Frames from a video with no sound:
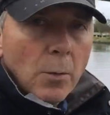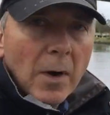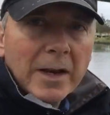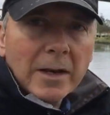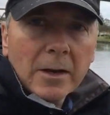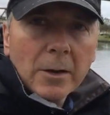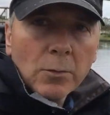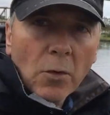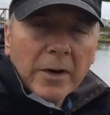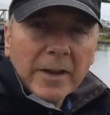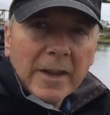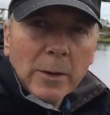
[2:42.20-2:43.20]
one
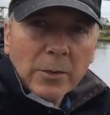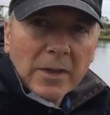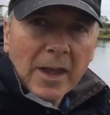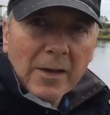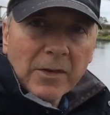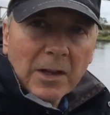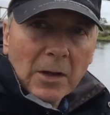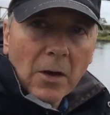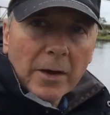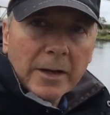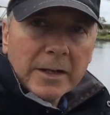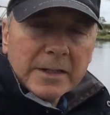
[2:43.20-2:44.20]
rod in there with the heavier
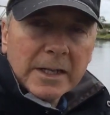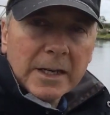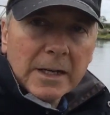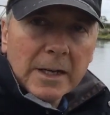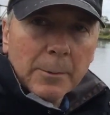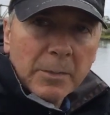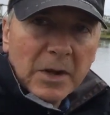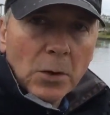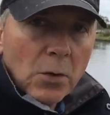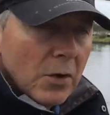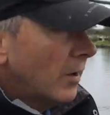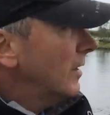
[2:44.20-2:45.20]
line and a
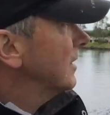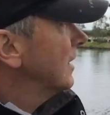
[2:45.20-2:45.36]
bigger hook on